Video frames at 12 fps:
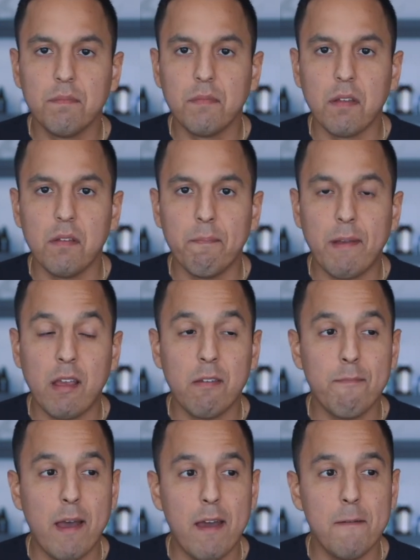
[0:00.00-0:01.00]
Doesn't
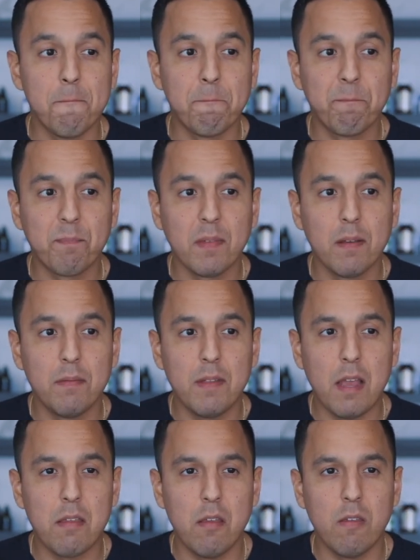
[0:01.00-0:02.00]
taste bad.
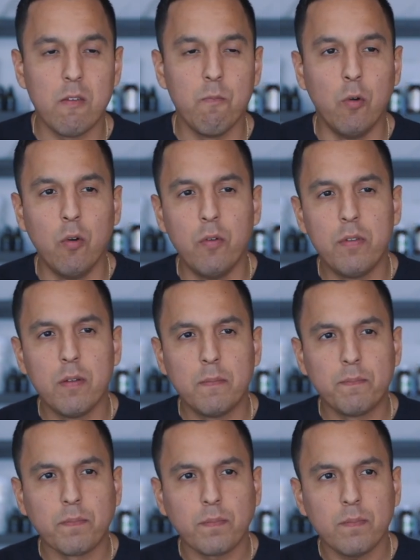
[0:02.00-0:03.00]
Nice and smooth.
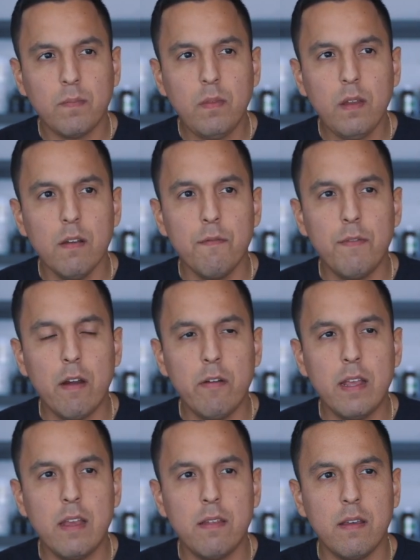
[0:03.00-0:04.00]

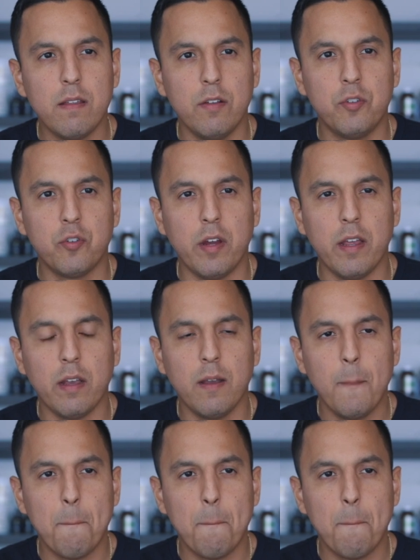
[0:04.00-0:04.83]
Very easy to drink.